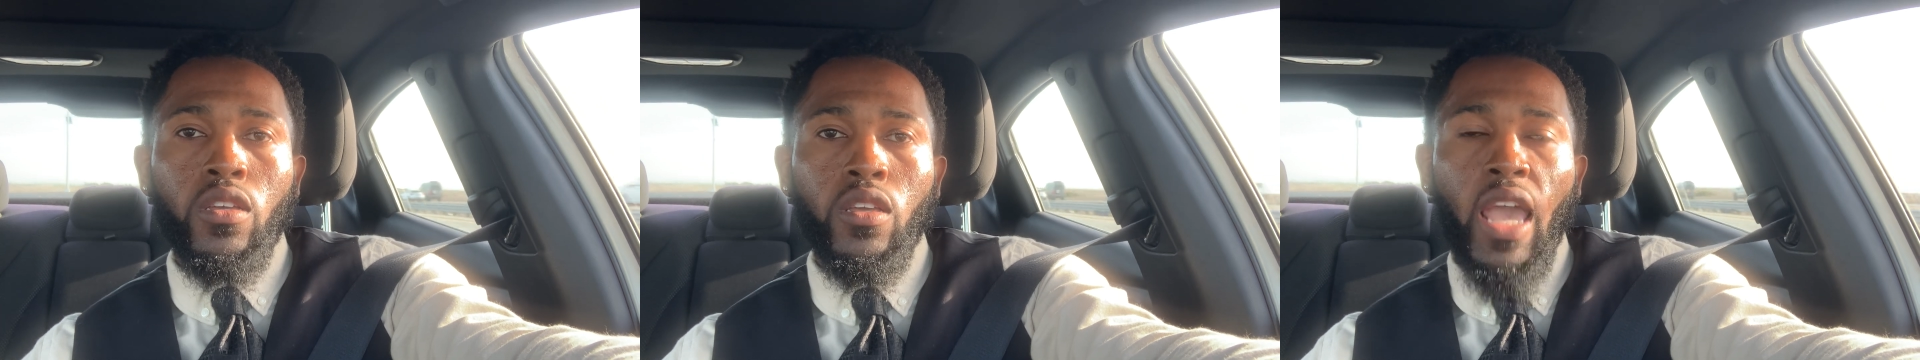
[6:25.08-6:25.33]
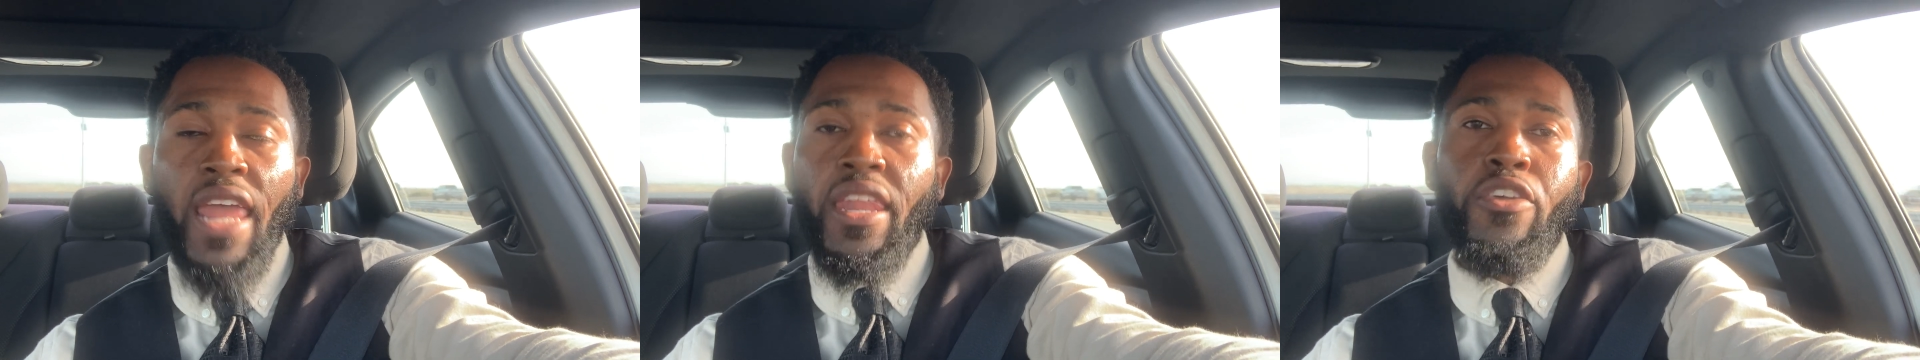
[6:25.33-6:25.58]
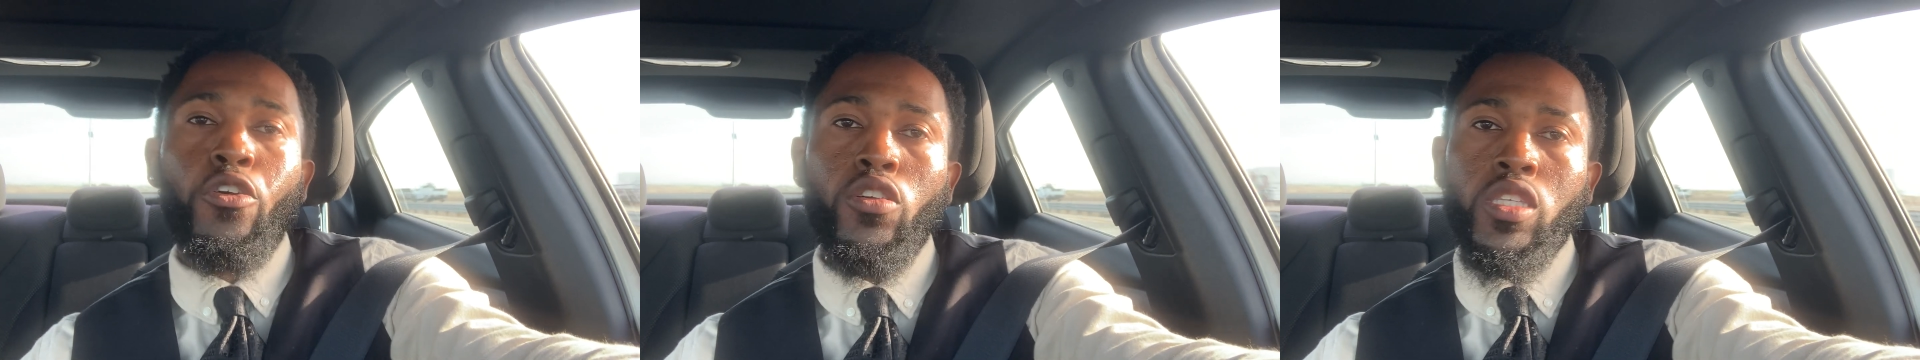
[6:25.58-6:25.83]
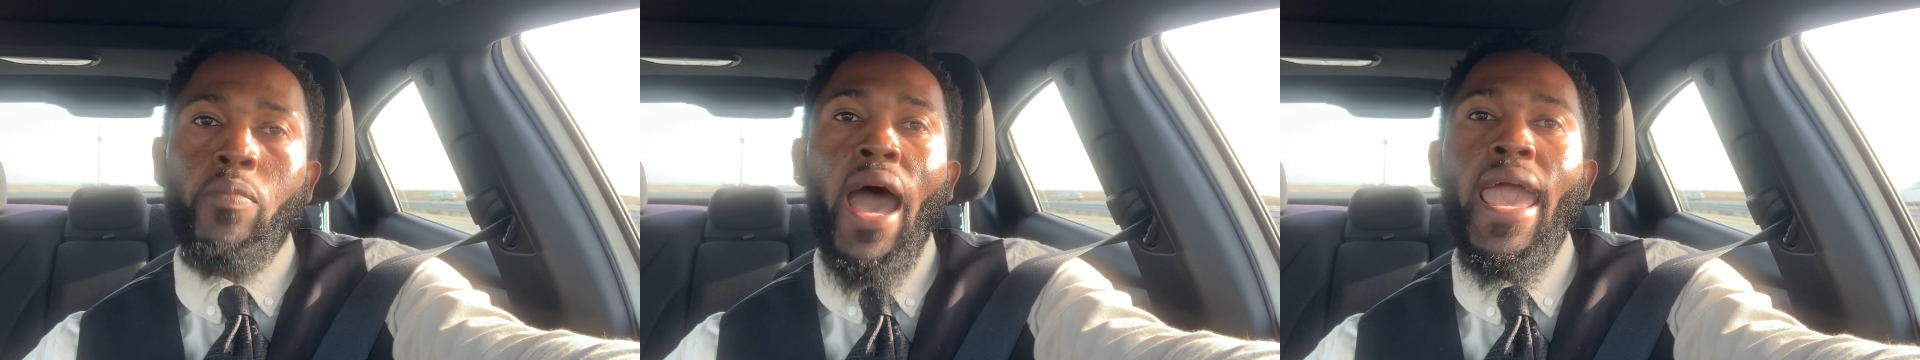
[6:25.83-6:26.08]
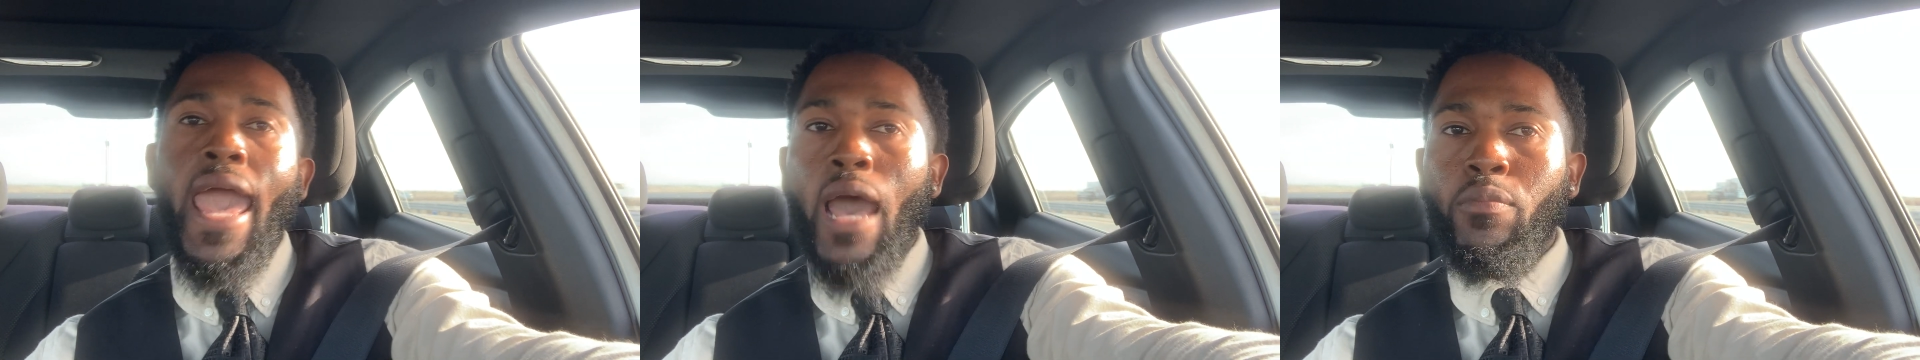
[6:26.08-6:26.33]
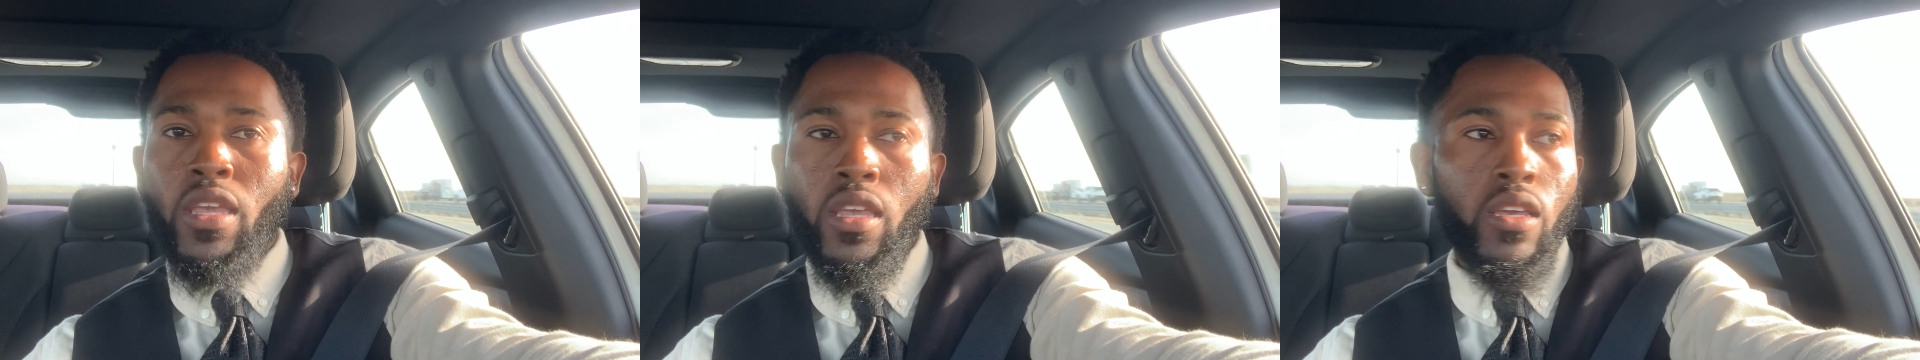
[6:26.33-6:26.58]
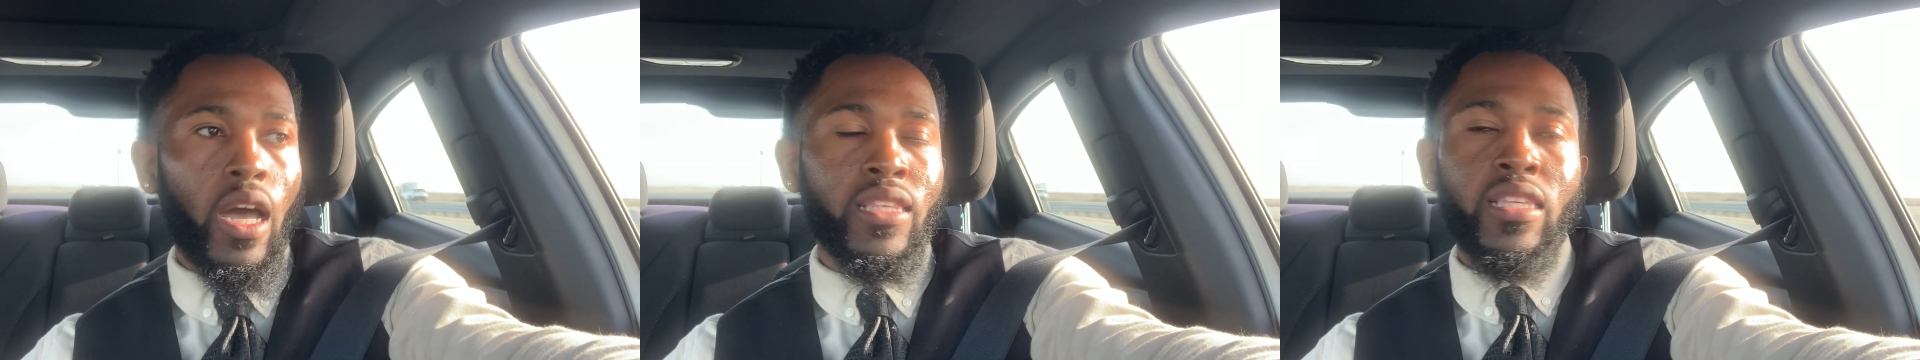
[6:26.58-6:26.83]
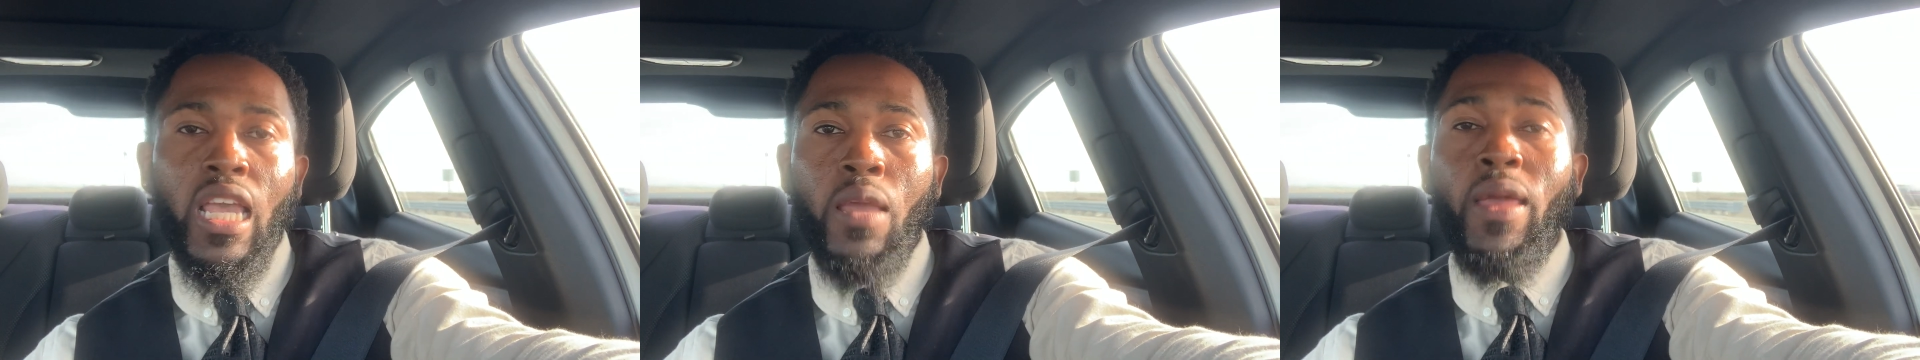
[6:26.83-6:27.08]
And then you go to Miami, a
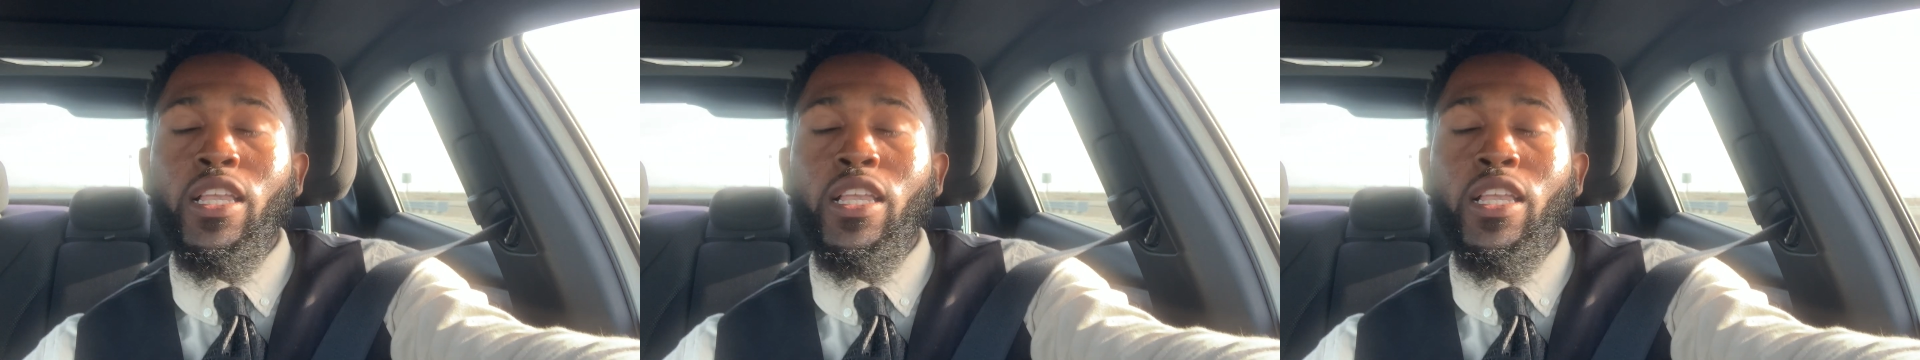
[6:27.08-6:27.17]
team